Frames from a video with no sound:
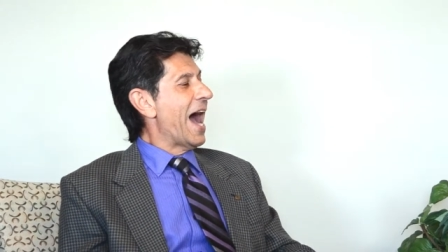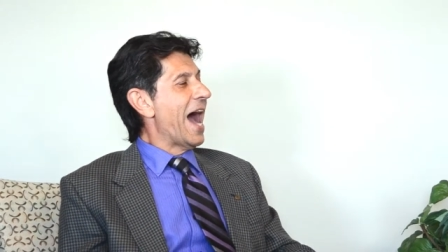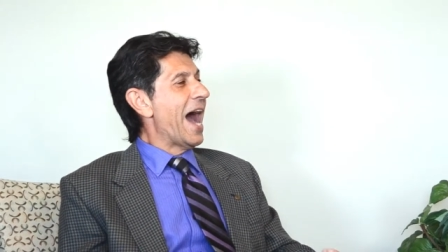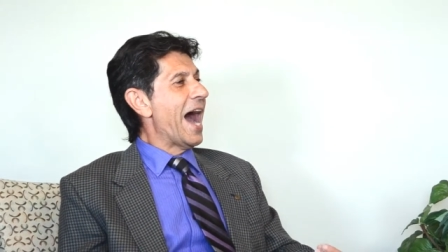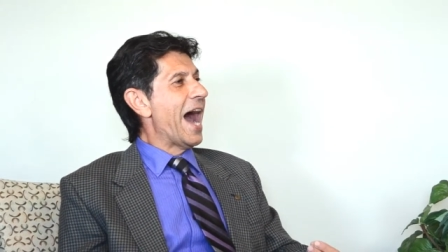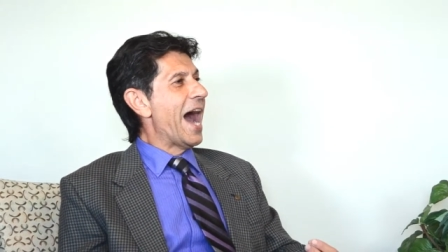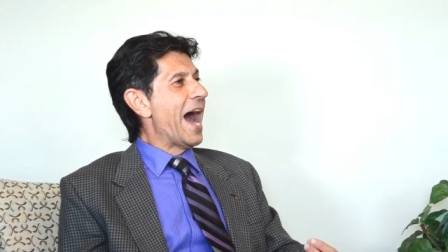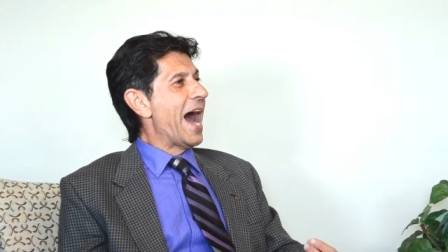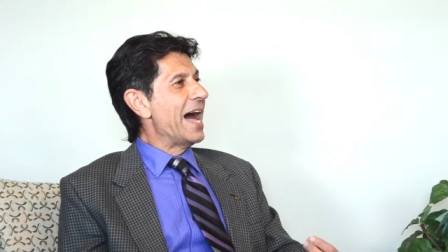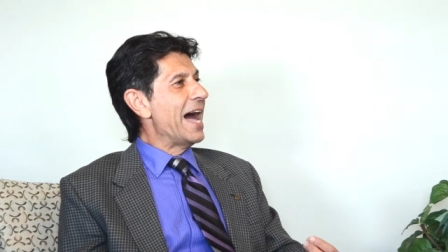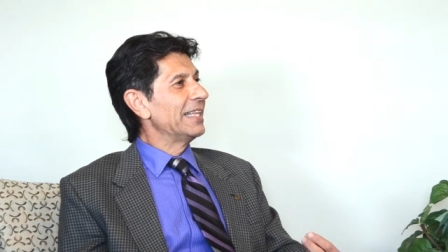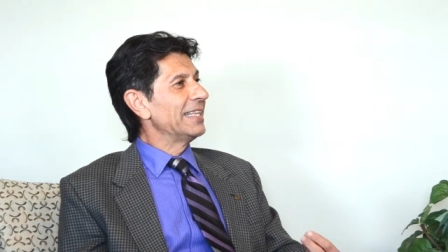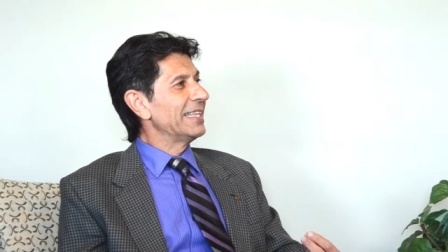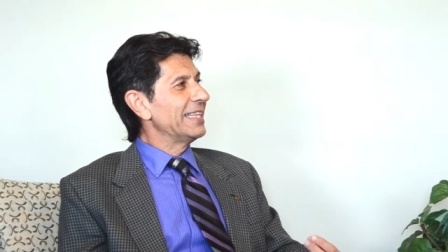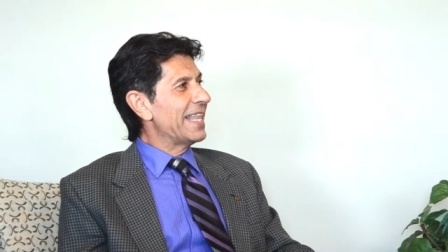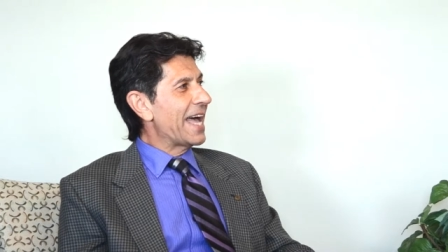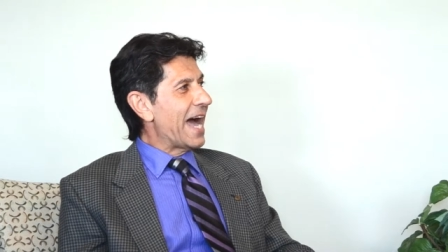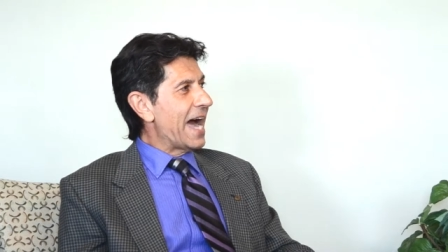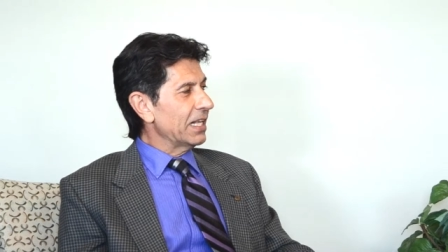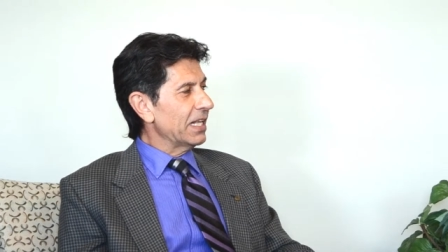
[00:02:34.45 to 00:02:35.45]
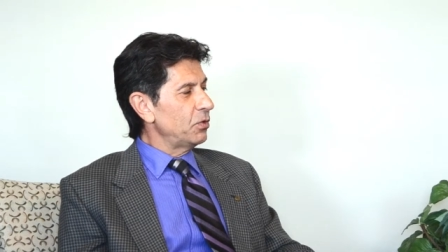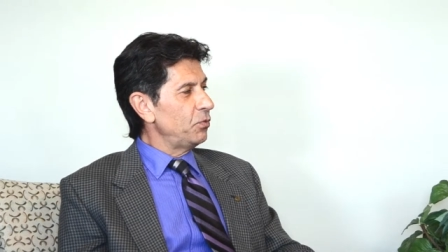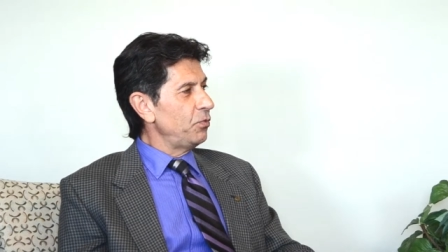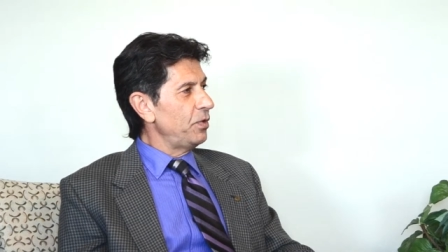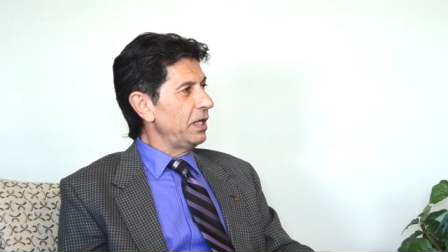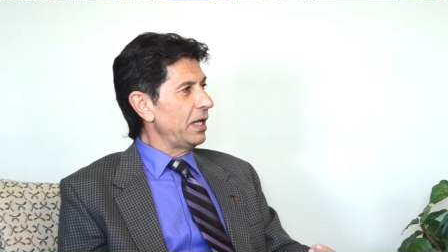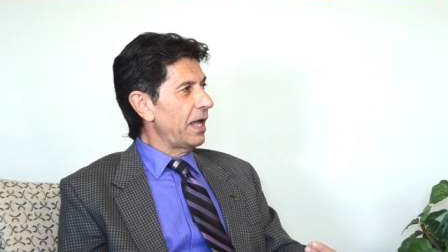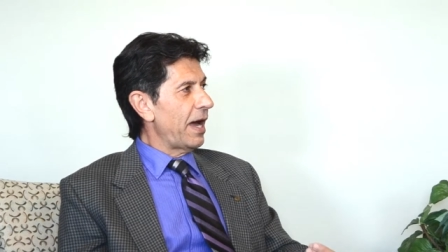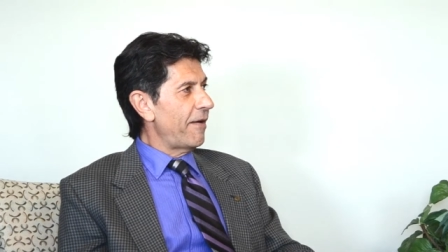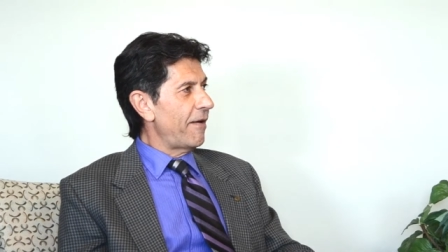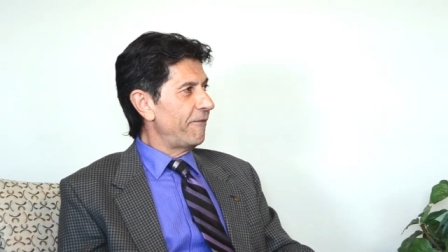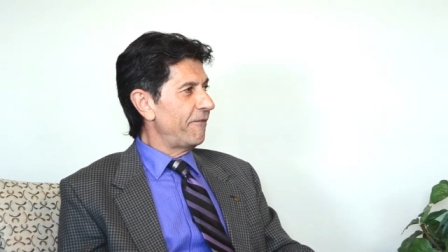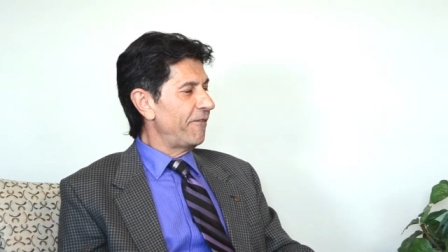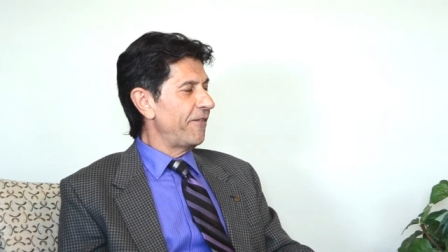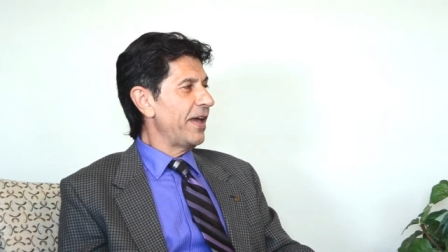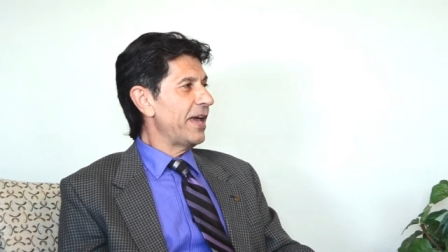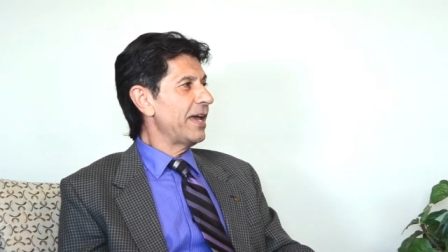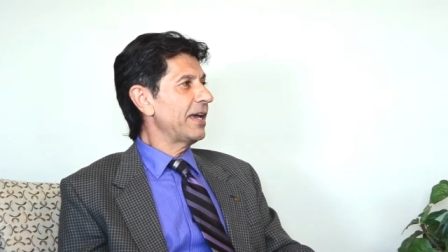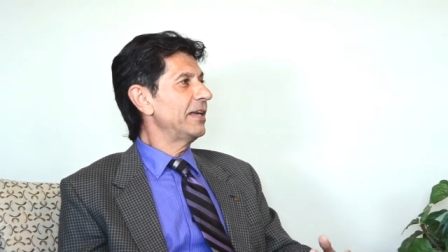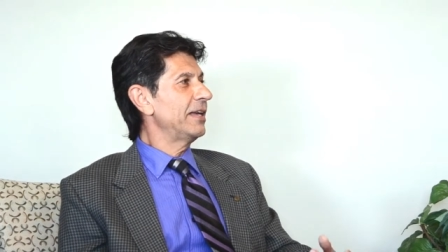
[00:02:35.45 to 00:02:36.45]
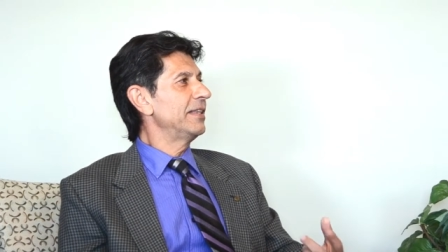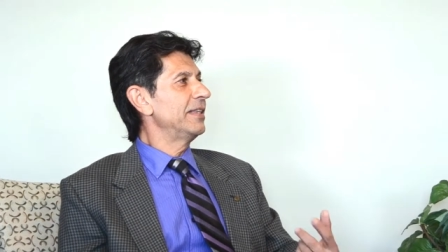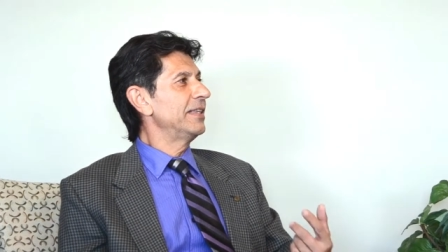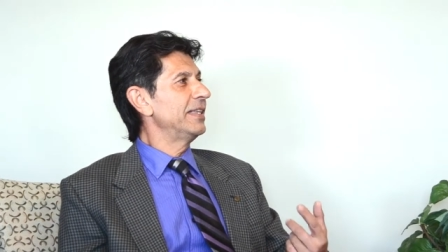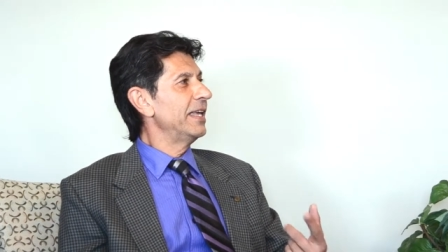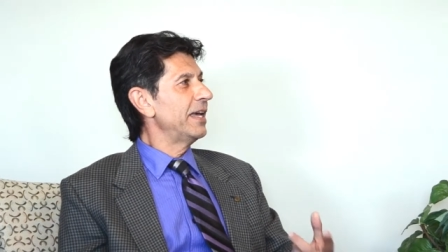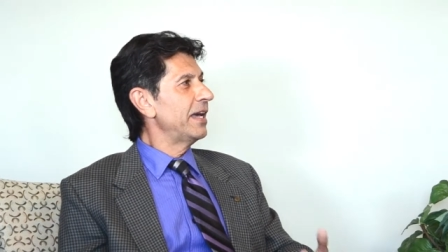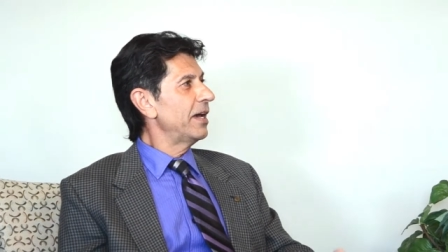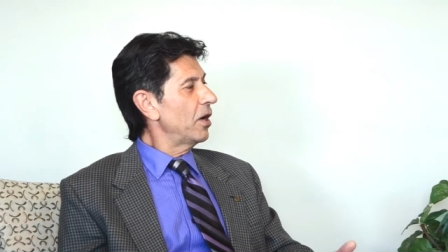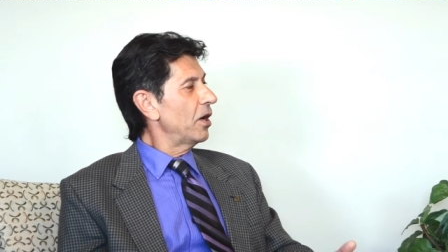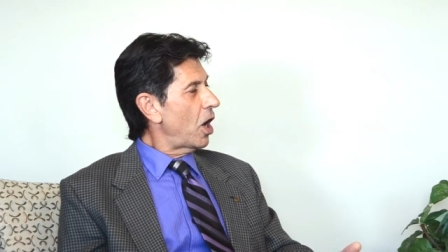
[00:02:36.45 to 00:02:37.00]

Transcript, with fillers: and that will affect the,